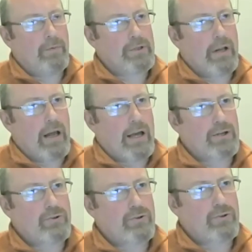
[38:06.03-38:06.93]
was an
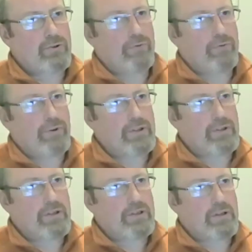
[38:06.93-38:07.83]

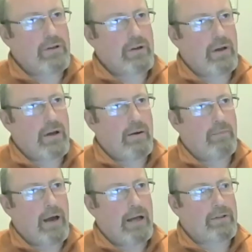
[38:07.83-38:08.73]
astrophysicist
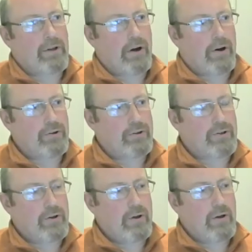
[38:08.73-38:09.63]
at the house,